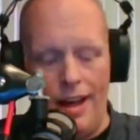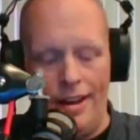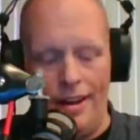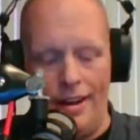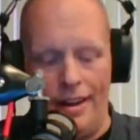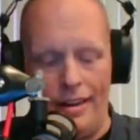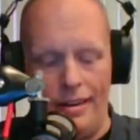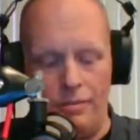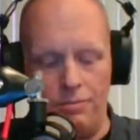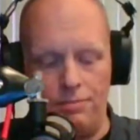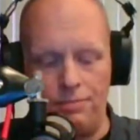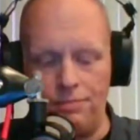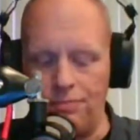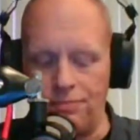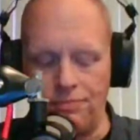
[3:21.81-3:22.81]

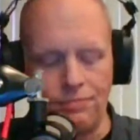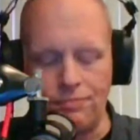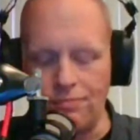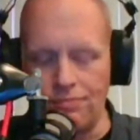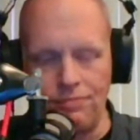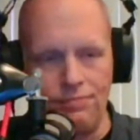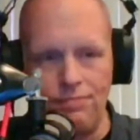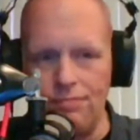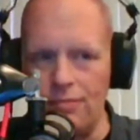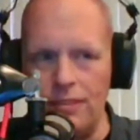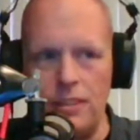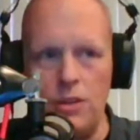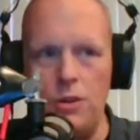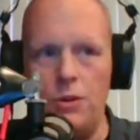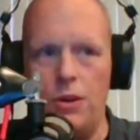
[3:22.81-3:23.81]
Um,
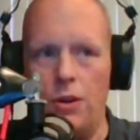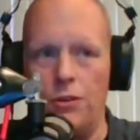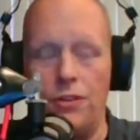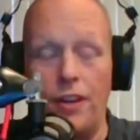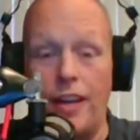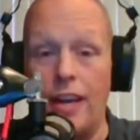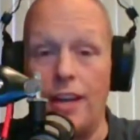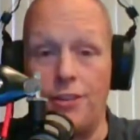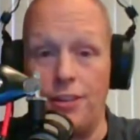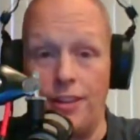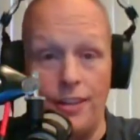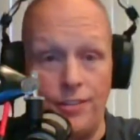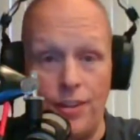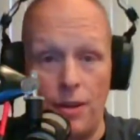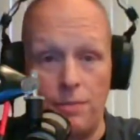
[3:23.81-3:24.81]
who knows? The kitchen
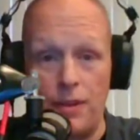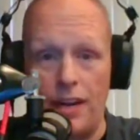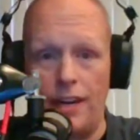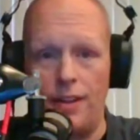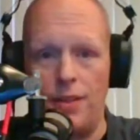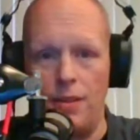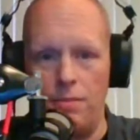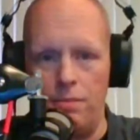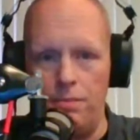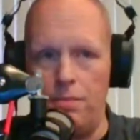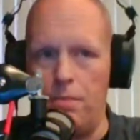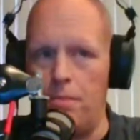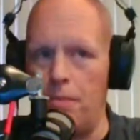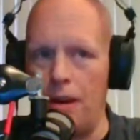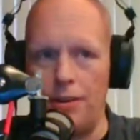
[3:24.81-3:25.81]
needs updated. The
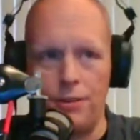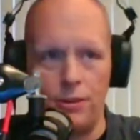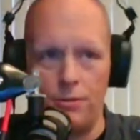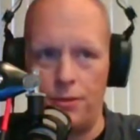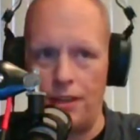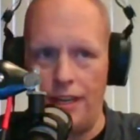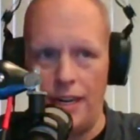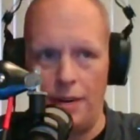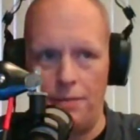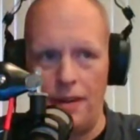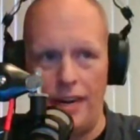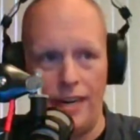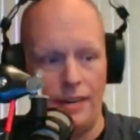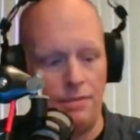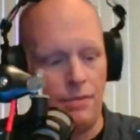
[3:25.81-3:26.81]
bedrooms need
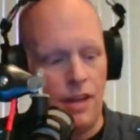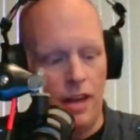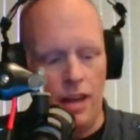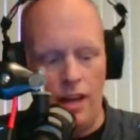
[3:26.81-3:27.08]
updated.